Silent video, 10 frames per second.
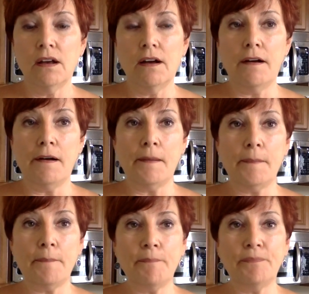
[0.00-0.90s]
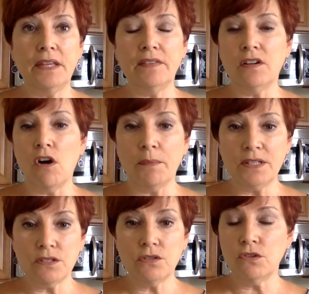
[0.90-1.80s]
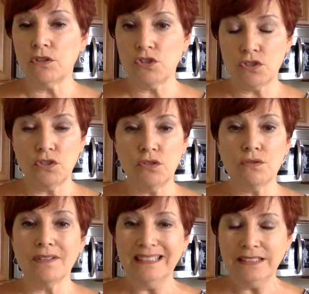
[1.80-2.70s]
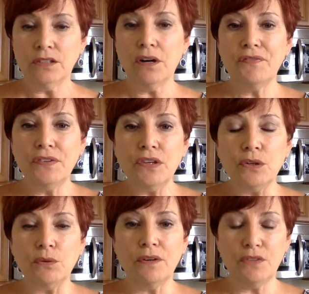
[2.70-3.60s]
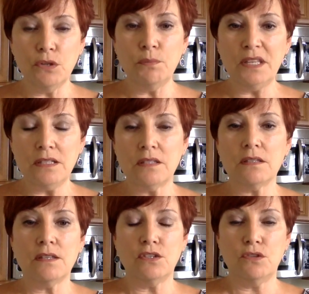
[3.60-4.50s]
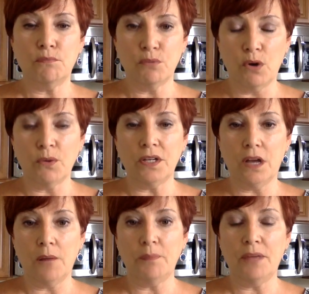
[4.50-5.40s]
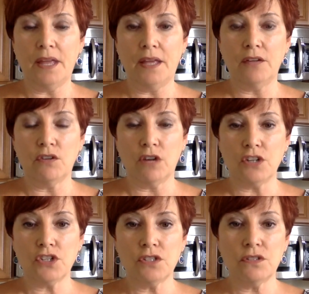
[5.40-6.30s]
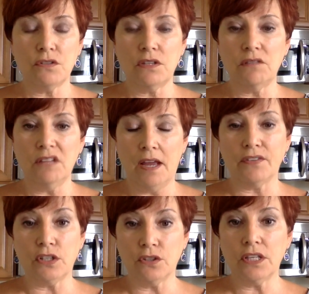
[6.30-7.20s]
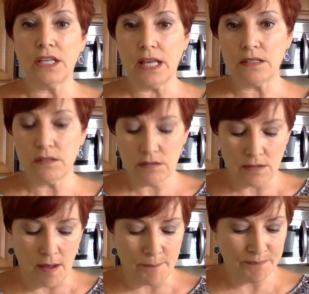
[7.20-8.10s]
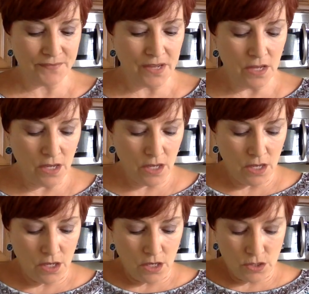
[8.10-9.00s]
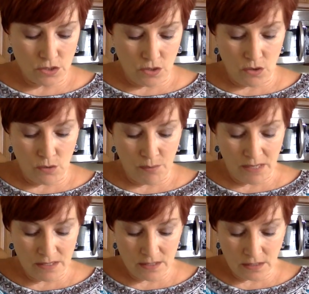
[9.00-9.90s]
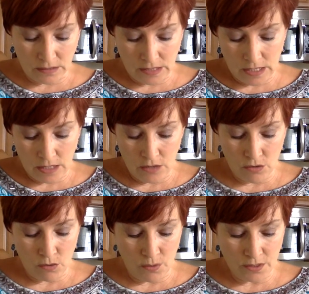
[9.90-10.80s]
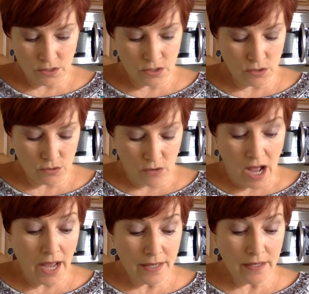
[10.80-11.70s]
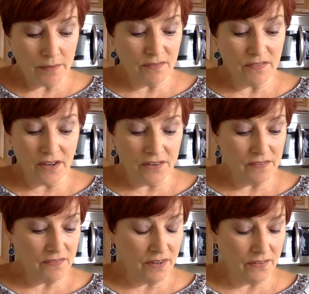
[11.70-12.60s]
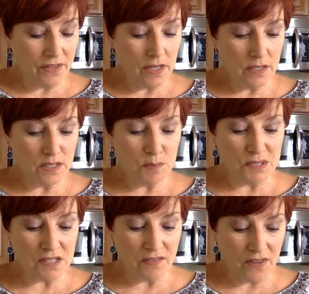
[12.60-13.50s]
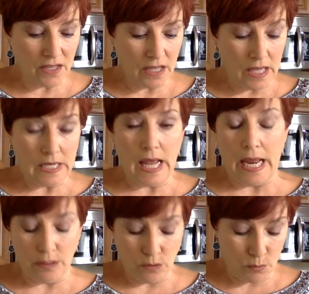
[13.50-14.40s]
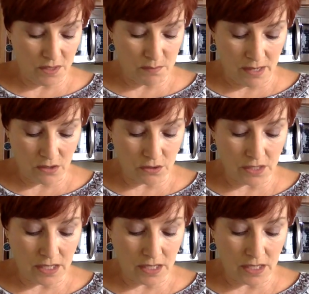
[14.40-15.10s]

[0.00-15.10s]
Um, even almonds. You could just use, you know, a few, a few pieces that you've broken up and crushed so that every cookie gets some. So basically you're going to, I am very, very specific and anal with my cooking.